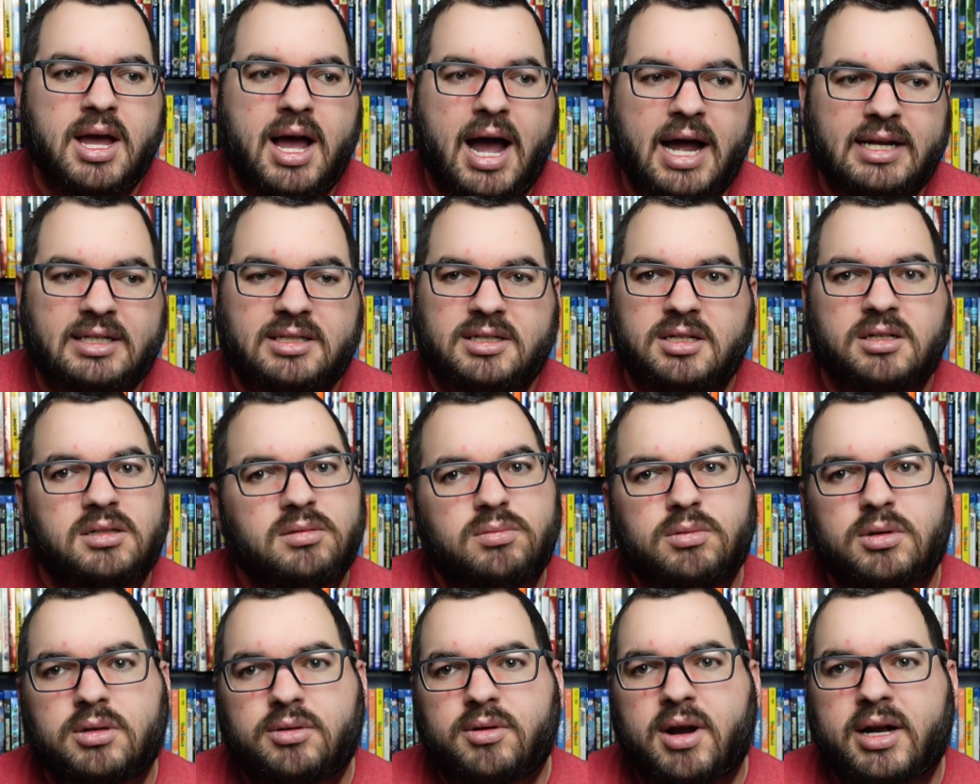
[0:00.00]
I still
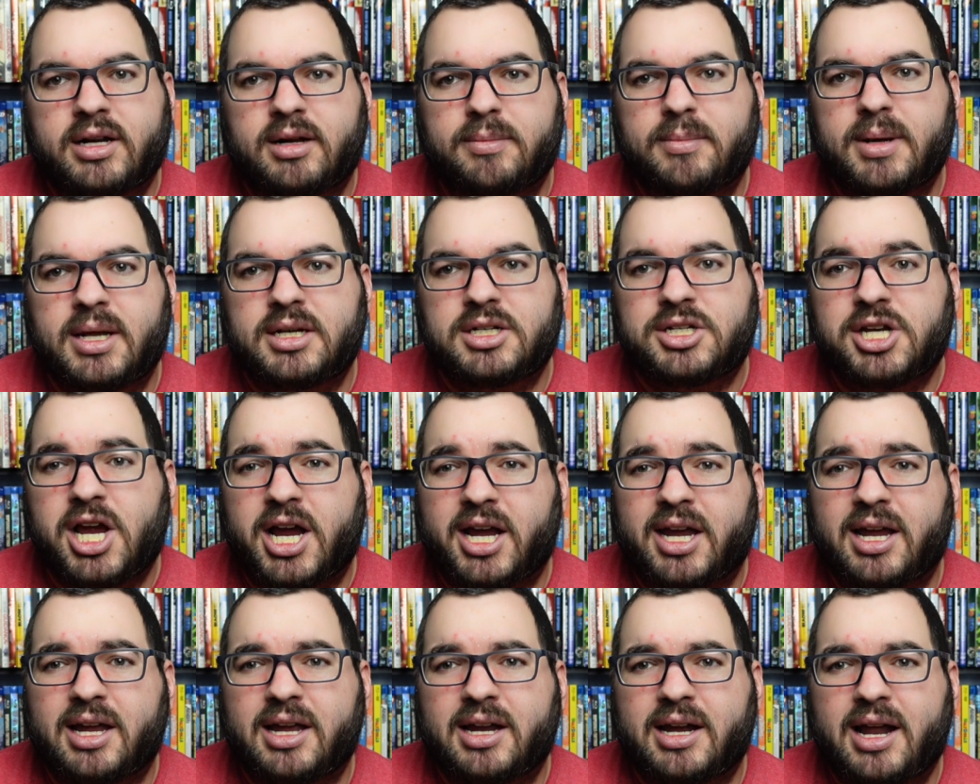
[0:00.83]
would recommend
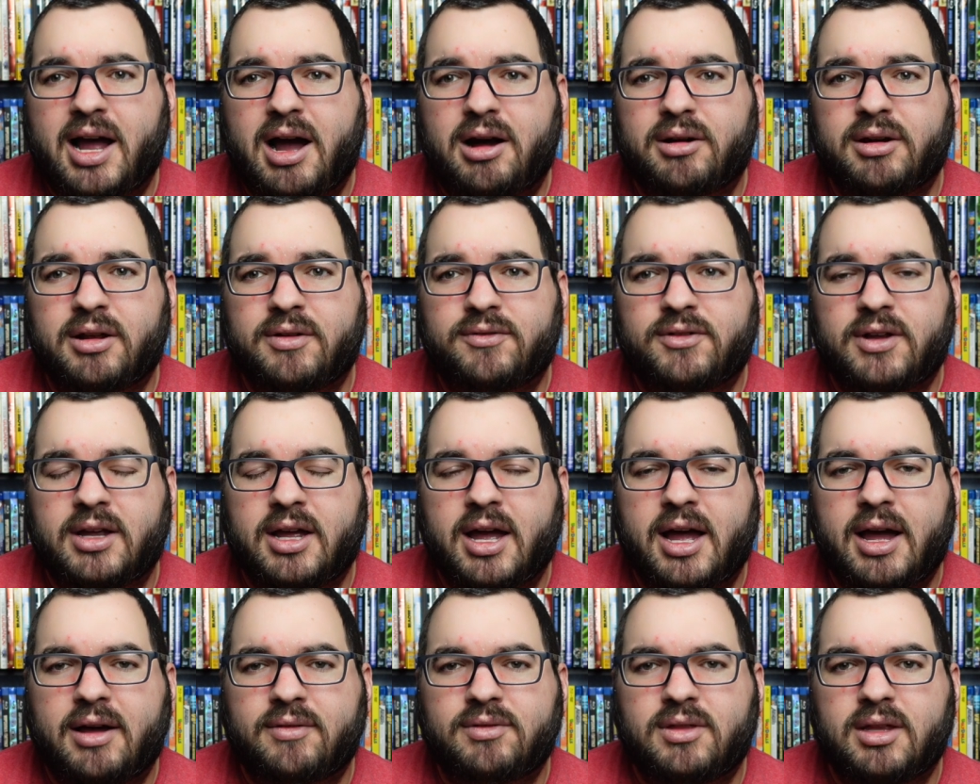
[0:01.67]
checking it out if you
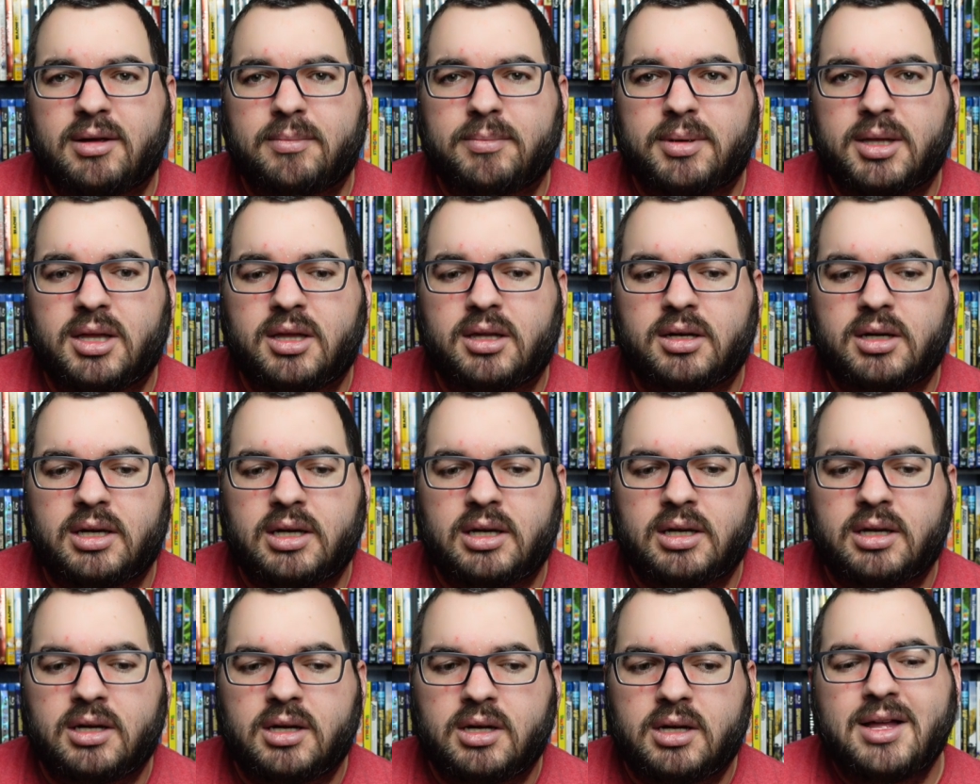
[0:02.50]
have the
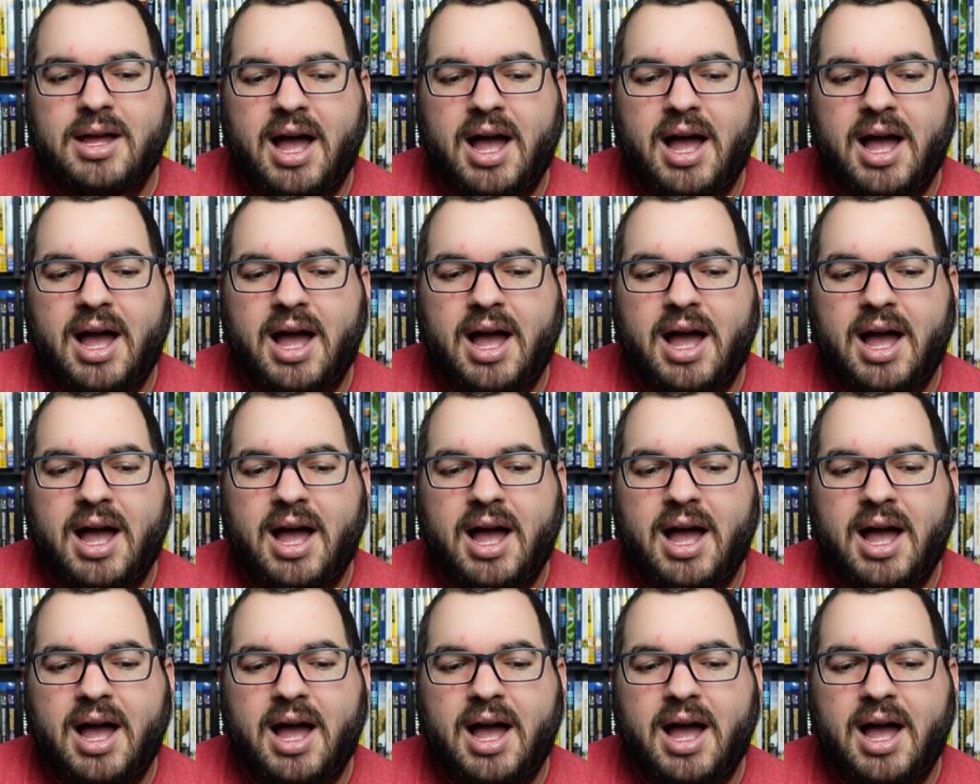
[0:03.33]
ability.